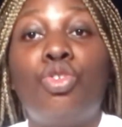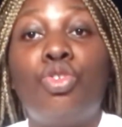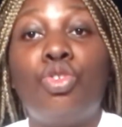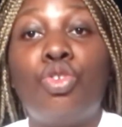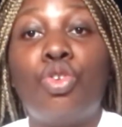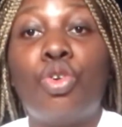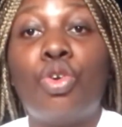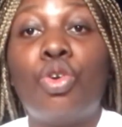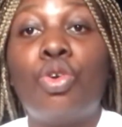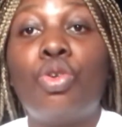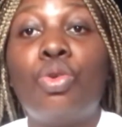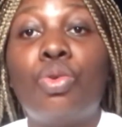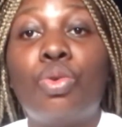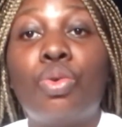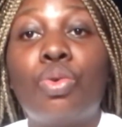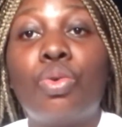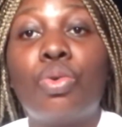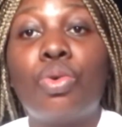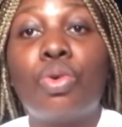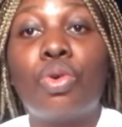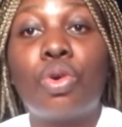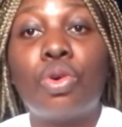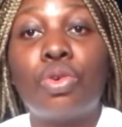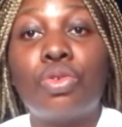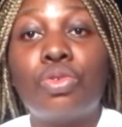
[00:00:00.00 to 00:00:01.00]
your
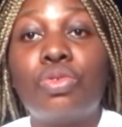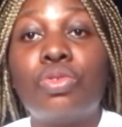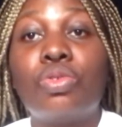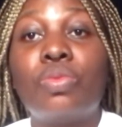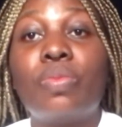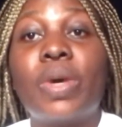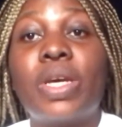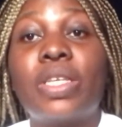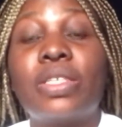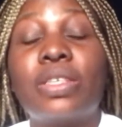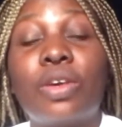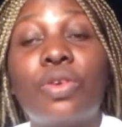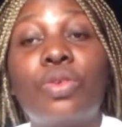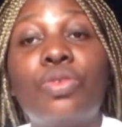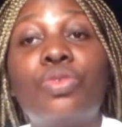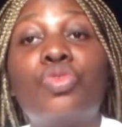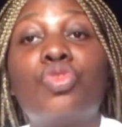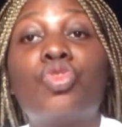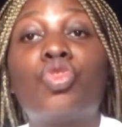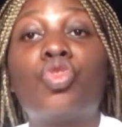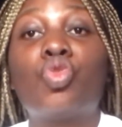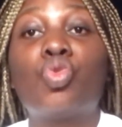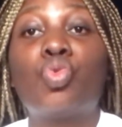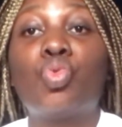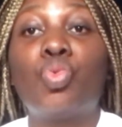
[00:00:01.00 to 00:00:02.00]
local consumers are going to
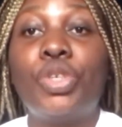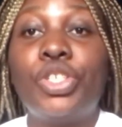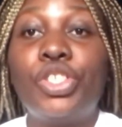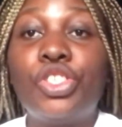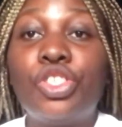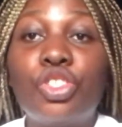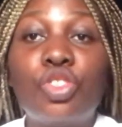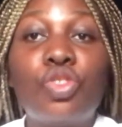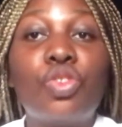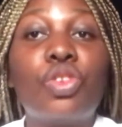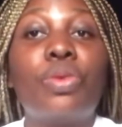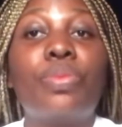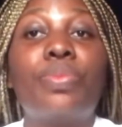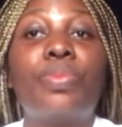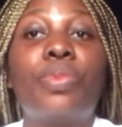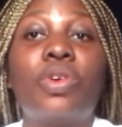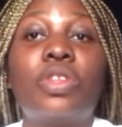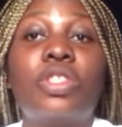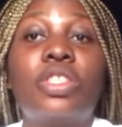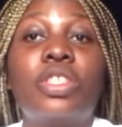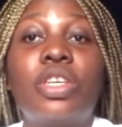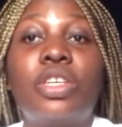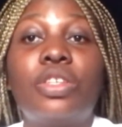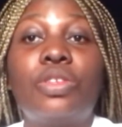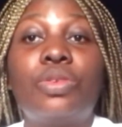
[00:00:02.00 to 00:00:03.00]
switch to
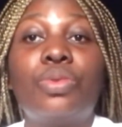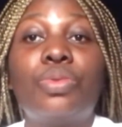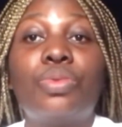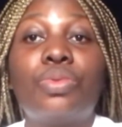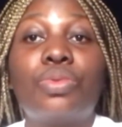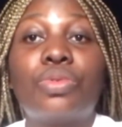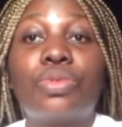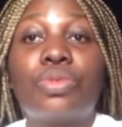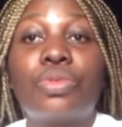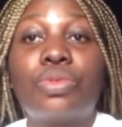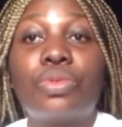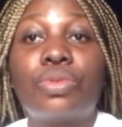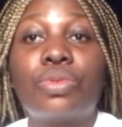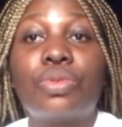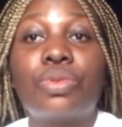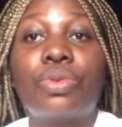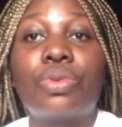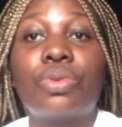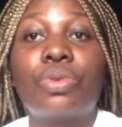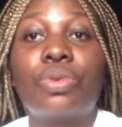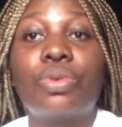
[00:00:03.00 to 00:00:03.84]
imported goods,